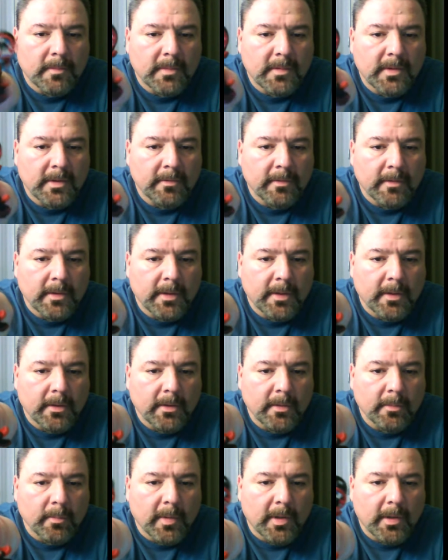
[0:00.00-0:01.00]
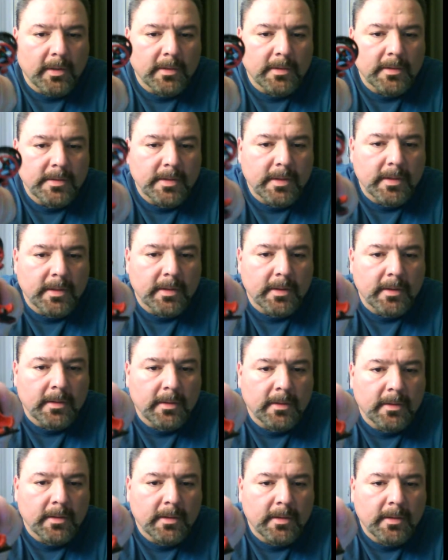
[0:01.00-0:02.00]
Different color buttons there,
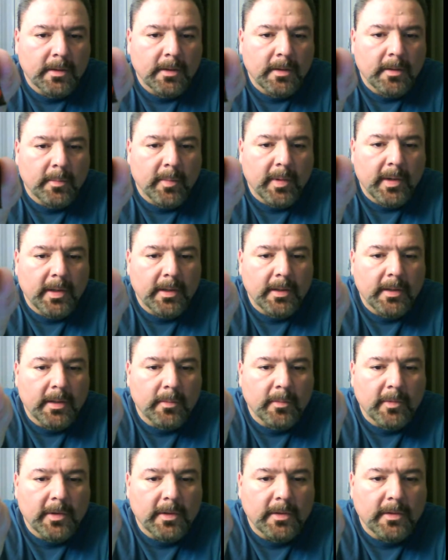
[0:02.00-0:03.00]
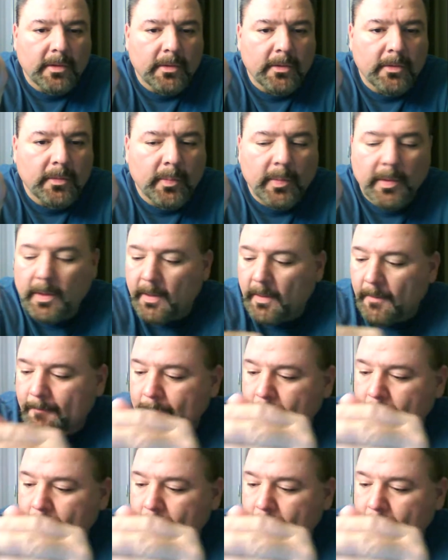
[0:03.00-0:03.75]
painted them with a toothpick.